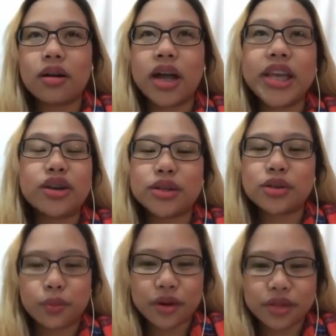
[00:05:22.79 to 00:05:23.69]
a year's
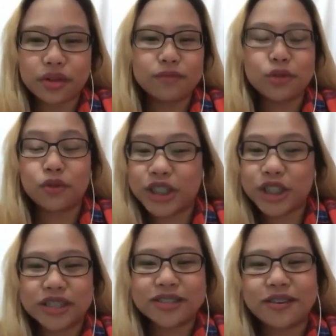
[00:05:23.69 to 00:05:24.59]
worth of
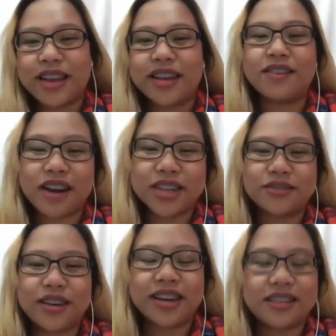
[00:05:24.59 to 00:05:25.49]
tuition so I can
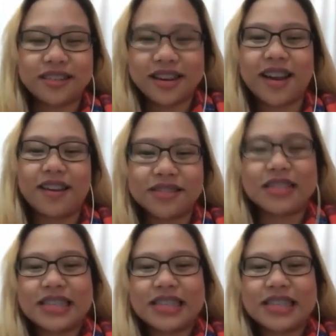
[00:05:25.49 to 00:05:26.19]
graduate accountancy.